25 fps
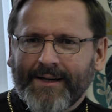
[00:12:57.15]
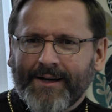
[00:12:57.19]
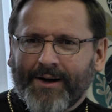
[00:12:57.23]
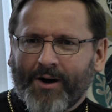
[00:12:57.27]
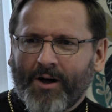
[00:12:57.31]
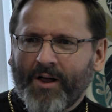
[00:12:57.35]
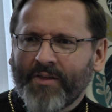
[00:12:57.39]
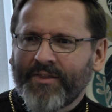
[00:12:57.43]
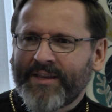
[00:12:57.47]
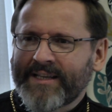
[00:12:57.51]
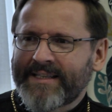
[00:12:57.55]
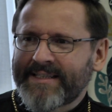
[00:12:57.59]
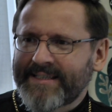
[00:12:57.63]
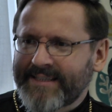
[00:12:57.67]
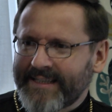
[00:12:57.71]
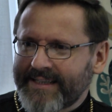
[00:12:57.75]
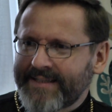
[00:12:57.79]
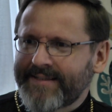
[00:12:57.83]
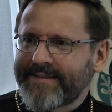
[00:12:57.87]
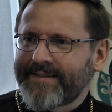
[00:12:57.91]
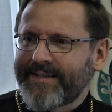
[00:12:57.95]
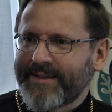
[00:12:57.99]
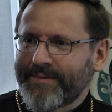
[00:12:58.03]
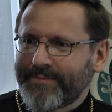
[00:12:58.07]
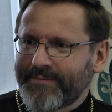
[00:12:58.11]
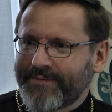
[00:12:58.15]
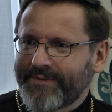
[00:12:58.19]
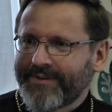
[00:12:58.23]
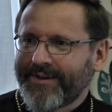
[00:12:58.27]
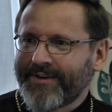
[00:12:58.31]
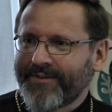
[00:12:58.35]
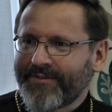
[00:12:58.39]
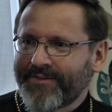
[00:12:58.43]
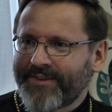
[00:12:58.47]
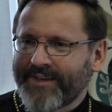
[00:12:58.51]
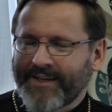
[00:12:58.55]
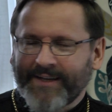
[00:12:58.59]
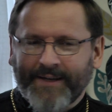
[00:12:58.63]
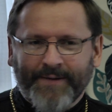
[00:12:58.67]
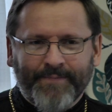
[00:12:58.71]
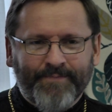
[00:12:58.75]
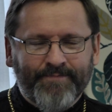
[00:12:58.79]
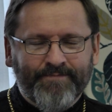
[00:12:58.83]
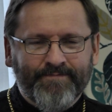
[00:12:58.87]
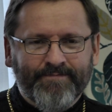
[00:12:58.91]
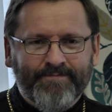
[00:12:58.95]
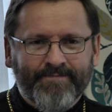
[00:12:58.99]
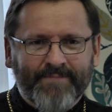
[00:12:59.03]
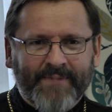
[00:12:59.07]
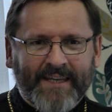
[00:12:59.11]
all that system of
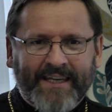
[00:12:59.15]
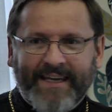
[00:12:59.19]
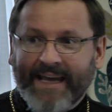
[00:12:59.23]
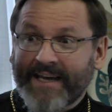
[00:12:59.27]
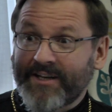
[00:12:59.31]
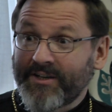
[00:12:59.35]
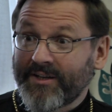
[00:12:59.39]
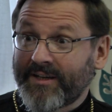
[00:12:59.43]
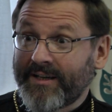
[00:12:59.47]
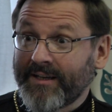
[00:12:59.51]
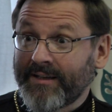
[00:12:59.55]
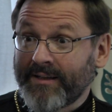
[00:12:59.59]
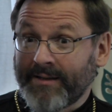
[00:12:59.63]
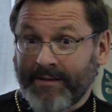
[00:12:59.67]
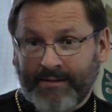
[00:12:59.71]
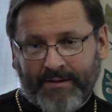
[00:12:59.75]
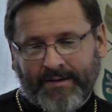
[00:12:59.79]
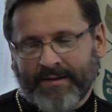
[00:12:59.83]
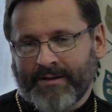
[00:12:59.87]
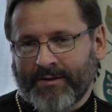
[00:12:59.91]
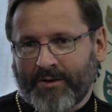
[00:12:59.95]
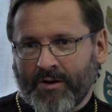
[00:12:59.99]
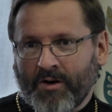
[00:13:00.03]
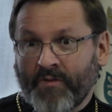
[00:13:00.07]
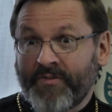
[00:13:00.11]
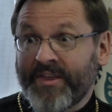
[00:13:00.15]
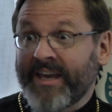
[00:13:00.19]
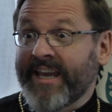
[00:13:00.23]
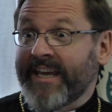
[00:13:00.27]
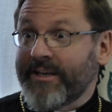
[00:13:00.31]
the